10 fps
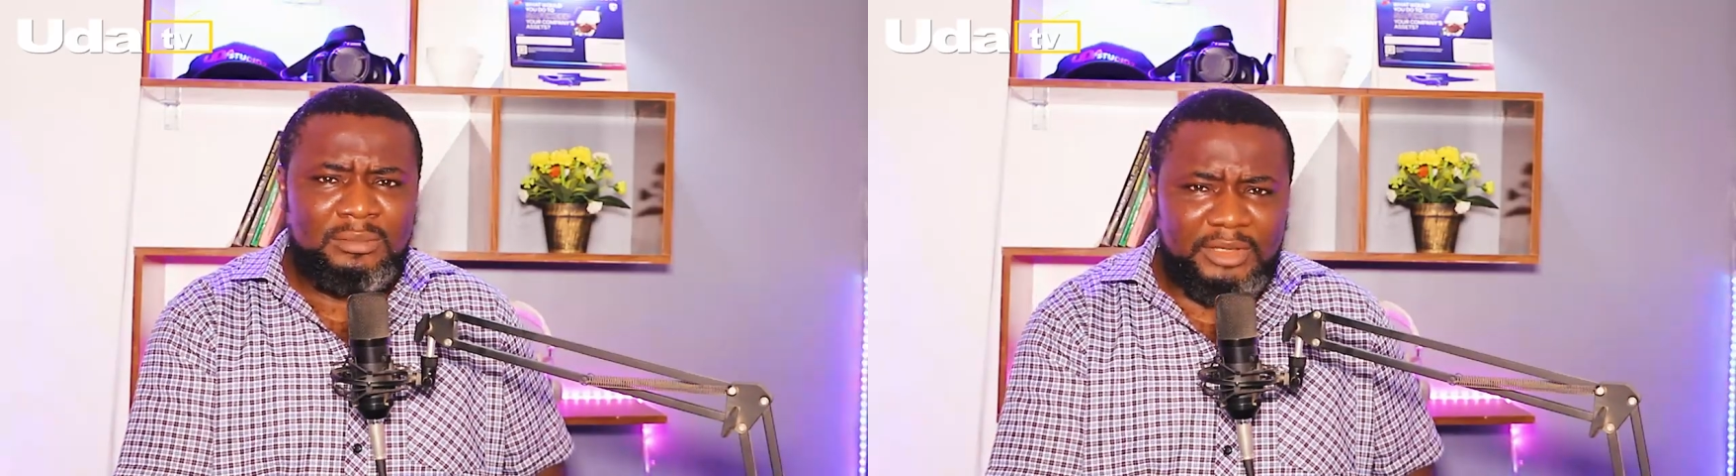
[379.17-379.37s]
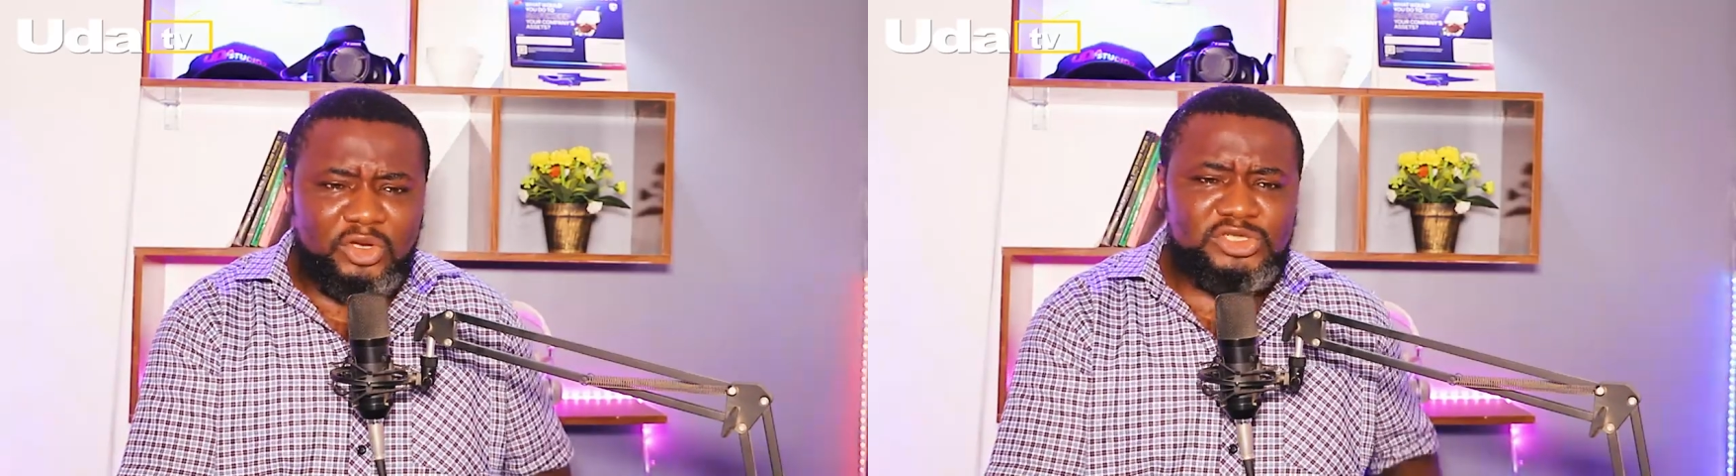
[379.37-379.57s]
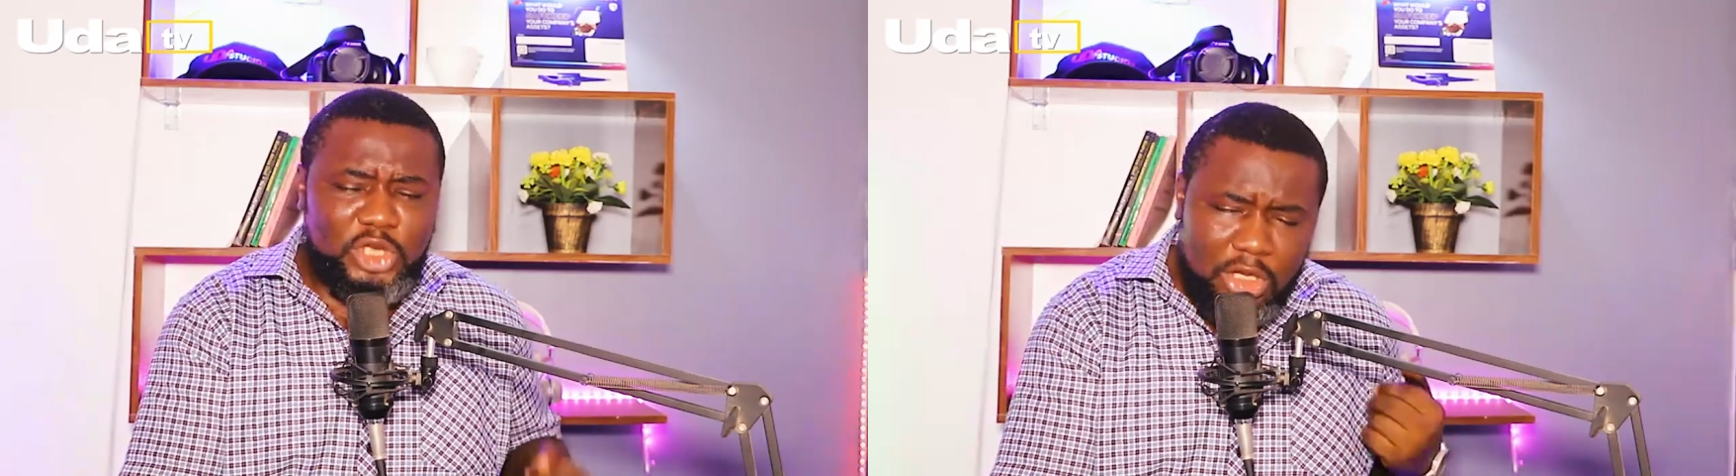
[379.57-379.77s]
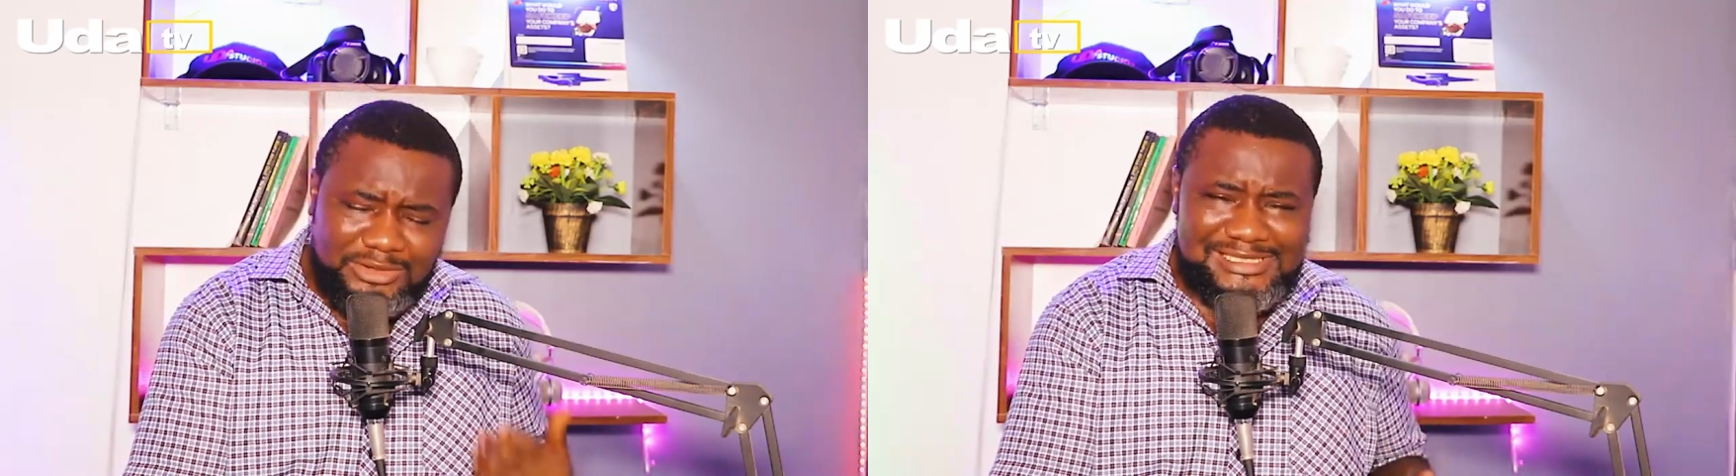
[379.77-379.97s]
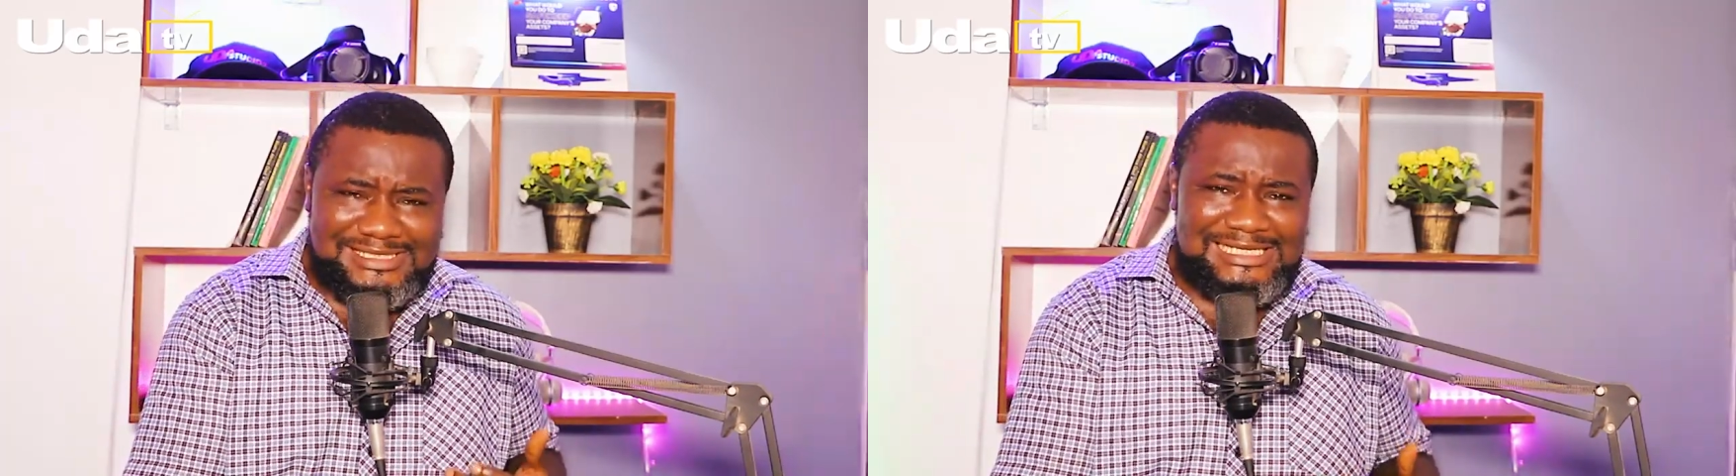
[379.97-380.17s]
Because
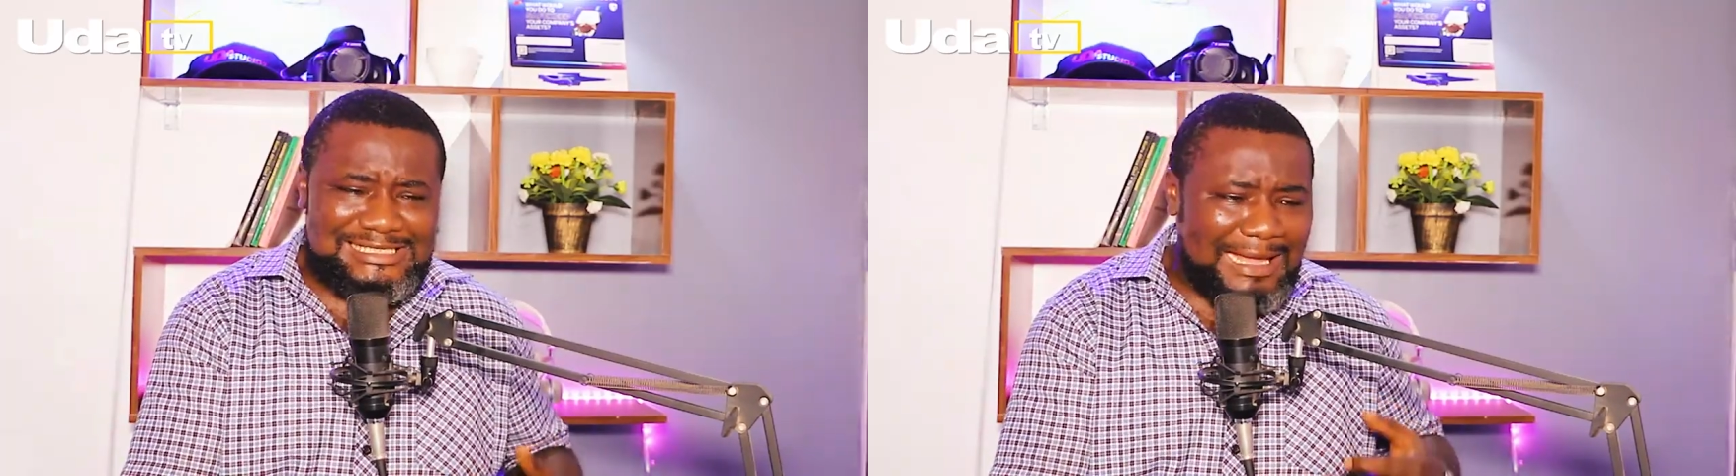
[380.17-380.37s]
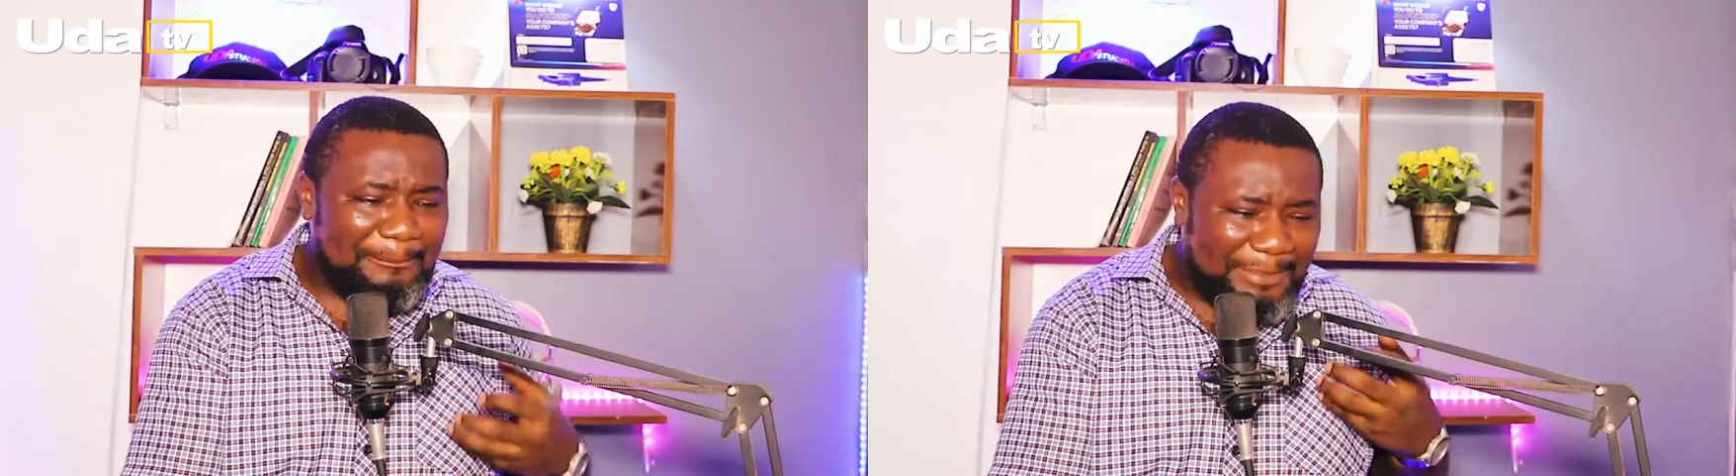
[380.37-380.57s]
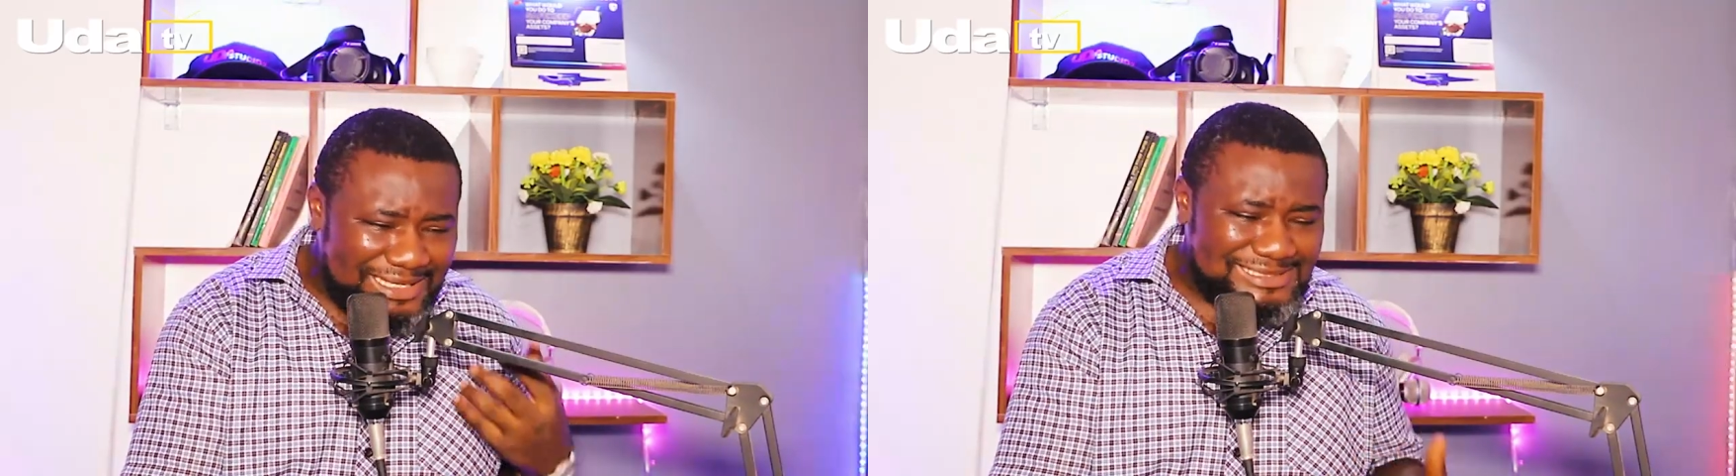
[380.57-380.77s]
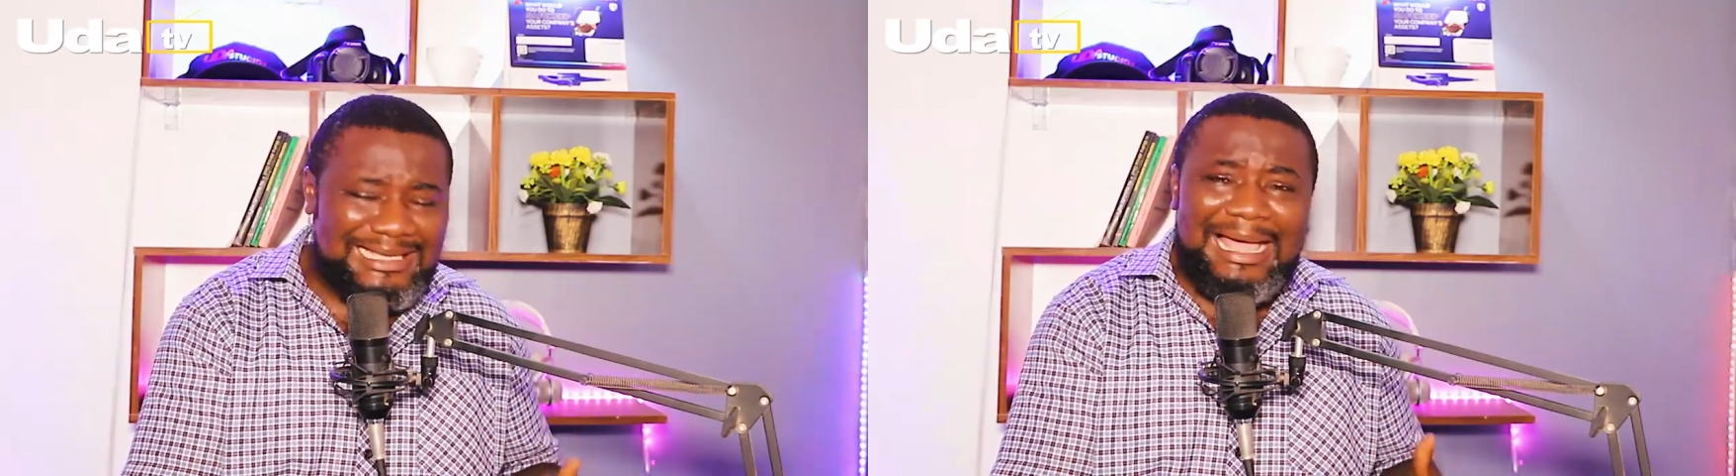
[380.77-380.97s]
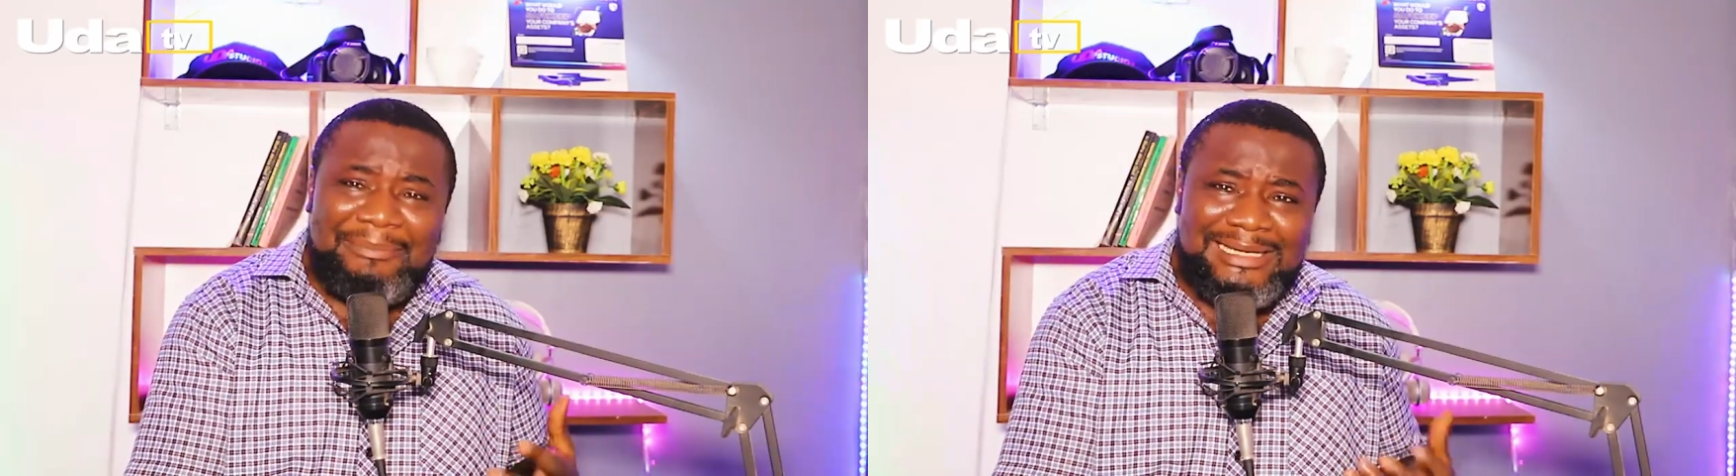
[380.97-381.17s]
all these things are
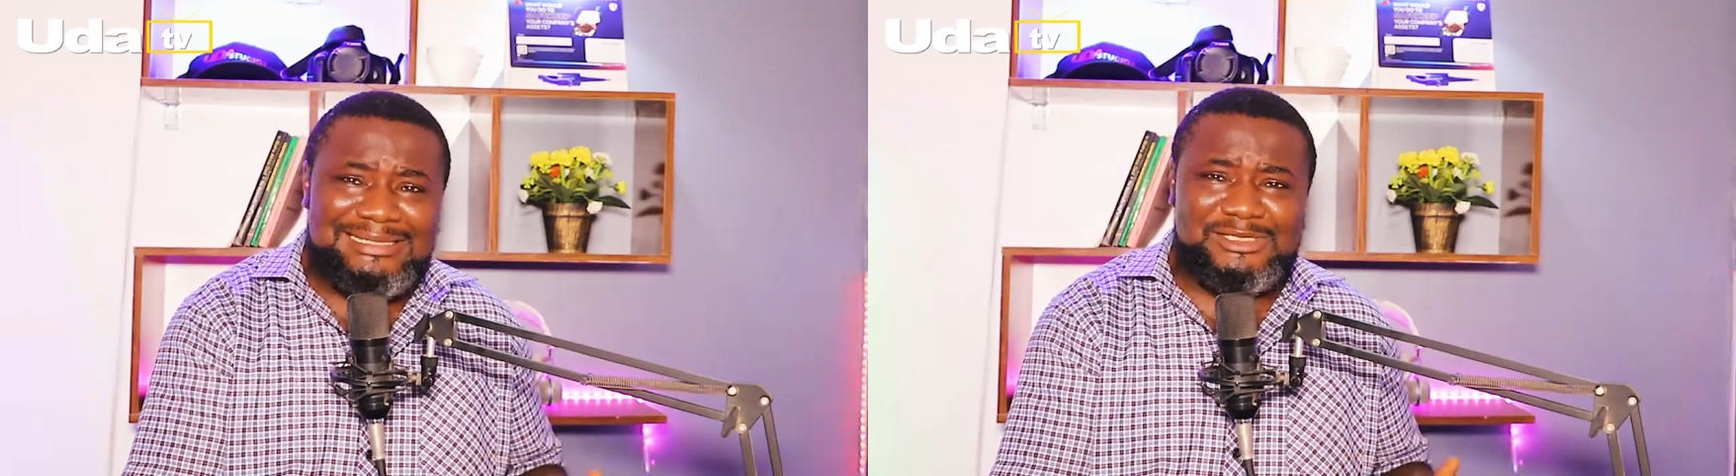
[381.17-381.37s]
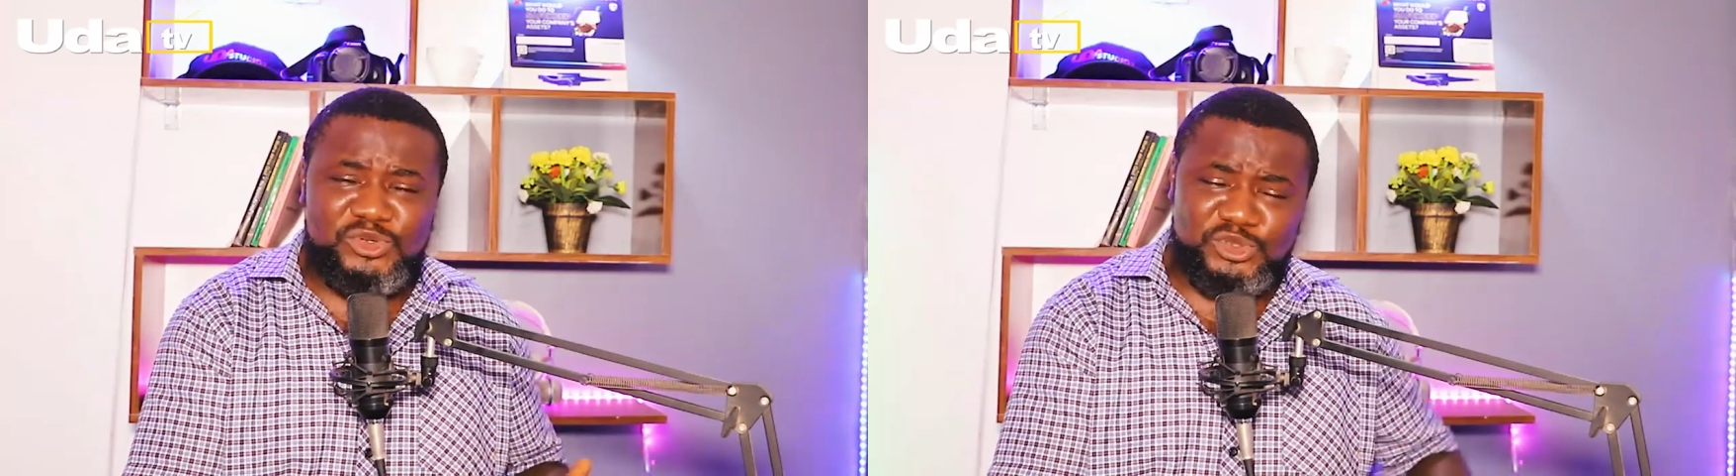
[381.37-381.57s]
basic amenities